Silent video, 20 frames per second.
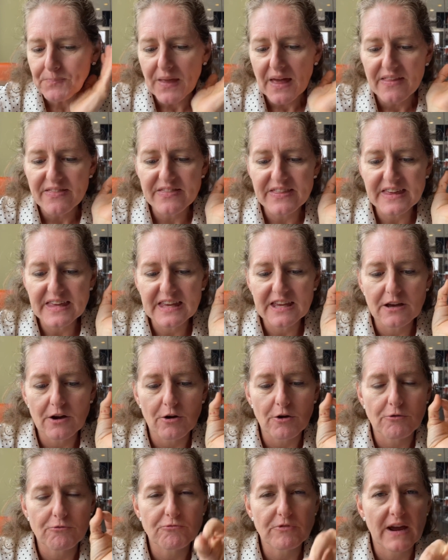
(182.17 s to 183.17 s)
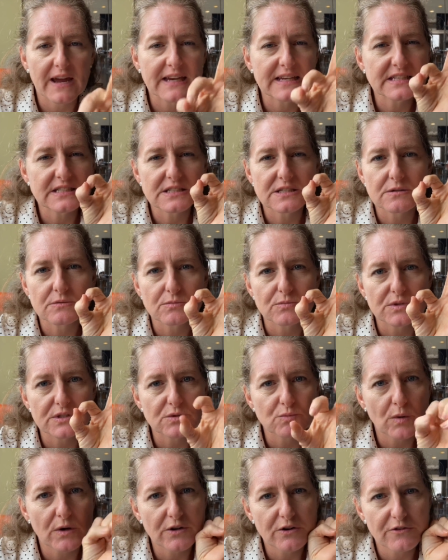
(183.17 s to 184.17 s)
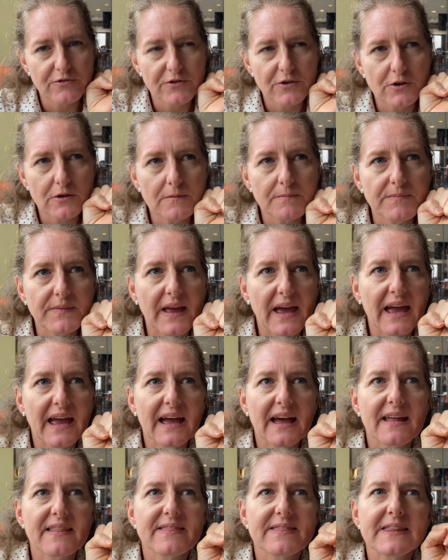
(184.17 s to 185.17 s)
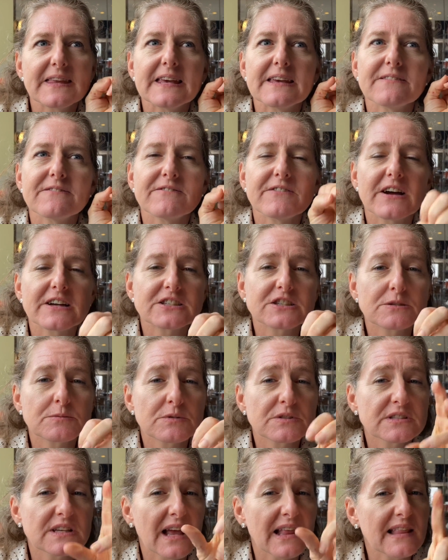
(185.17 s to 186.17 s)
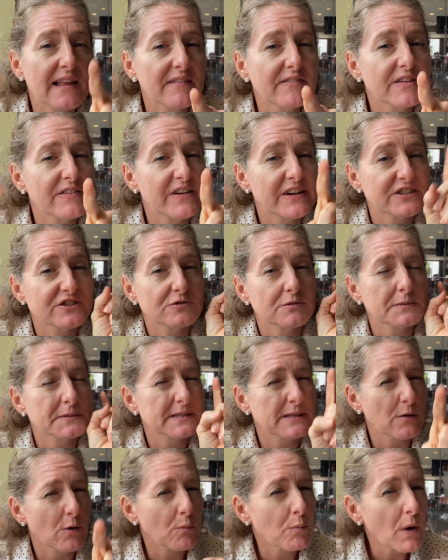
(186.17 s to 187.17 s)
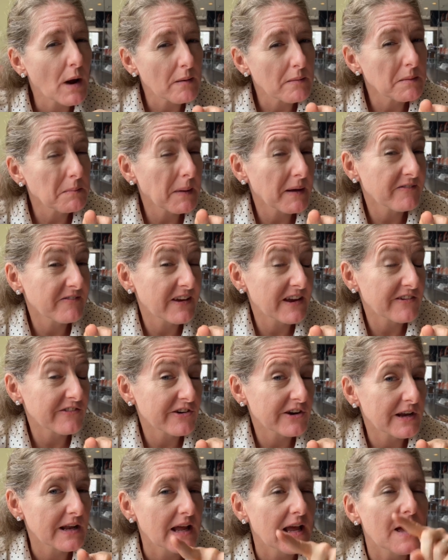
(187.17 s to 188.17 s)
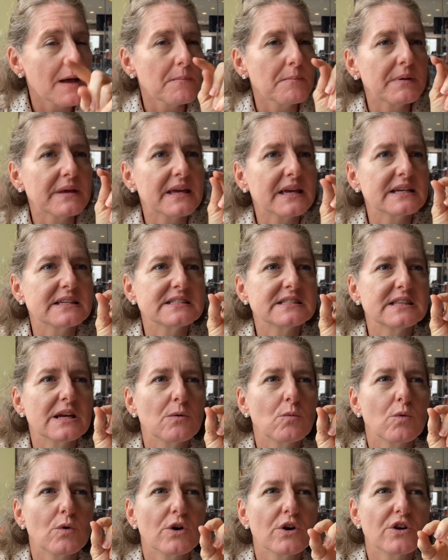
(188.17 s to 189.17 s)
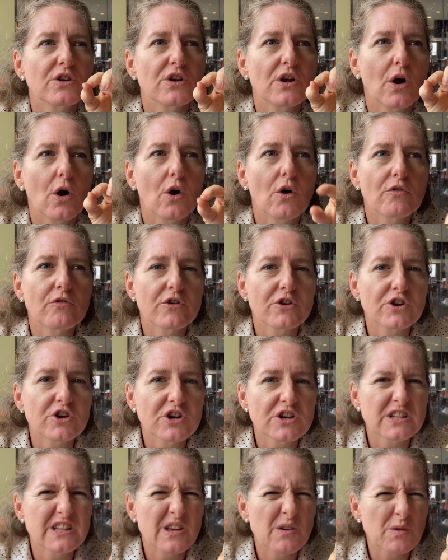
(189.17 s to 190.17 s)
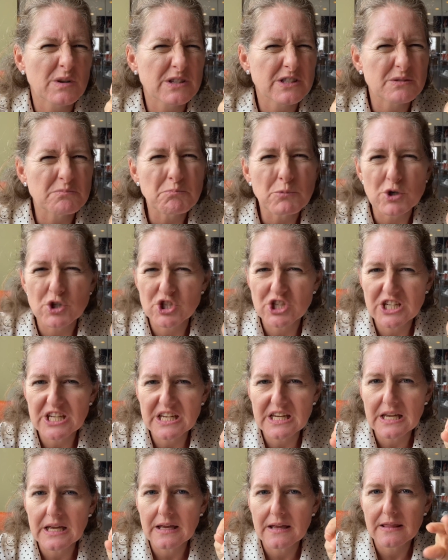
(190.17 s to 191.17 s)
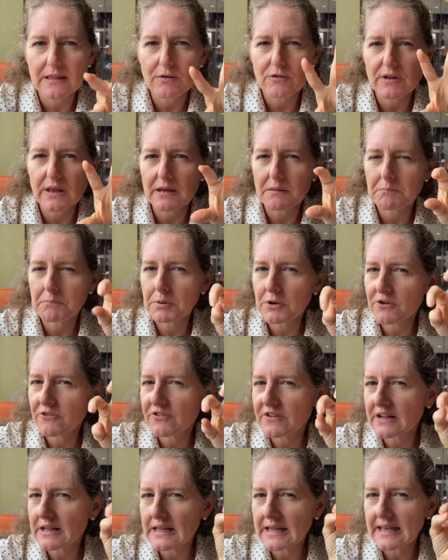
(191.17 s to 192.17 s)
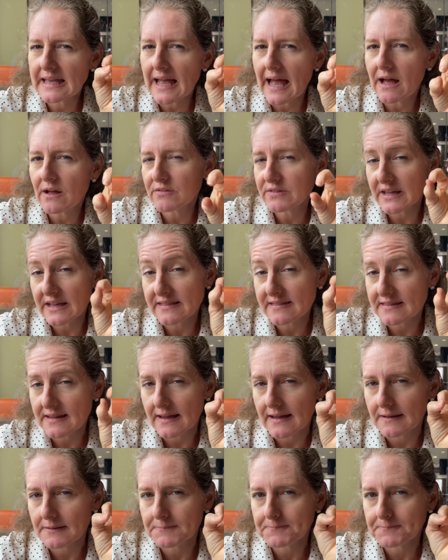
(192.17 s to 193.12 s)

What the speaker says: The rice was wonderful, and the vegetables, I love the vegetables. They were probably my favorite because they weren't overcooked, they weren't mushy, they were like perfectly al dente.